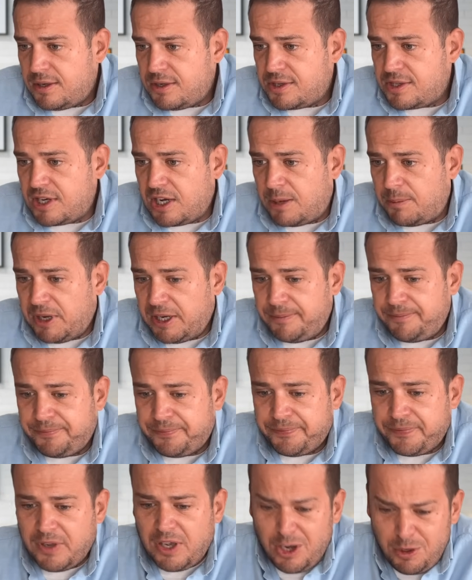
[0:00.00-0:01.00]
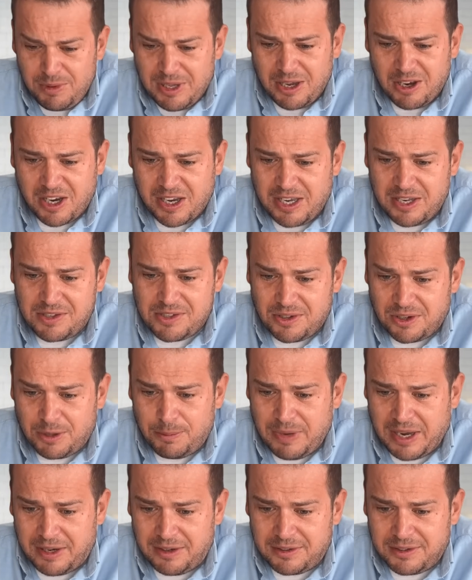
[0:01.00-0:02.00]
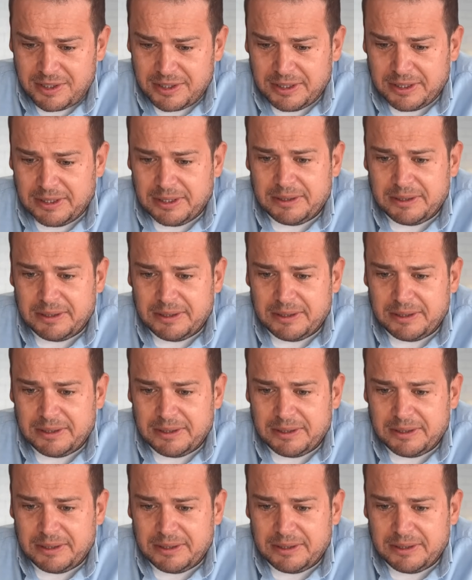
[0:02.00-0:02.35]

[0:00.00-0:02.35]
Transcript: scummy, I hope that gets on the mend.